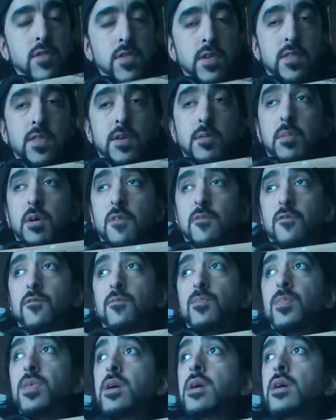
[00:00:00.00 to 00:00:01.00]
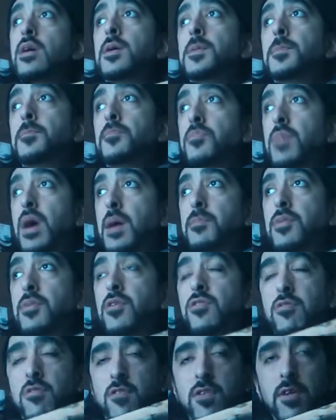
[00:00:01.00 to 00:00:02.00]
seen some of my
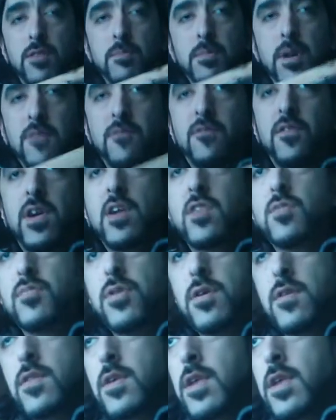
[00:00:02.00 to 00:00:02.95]
pictures on my Facebook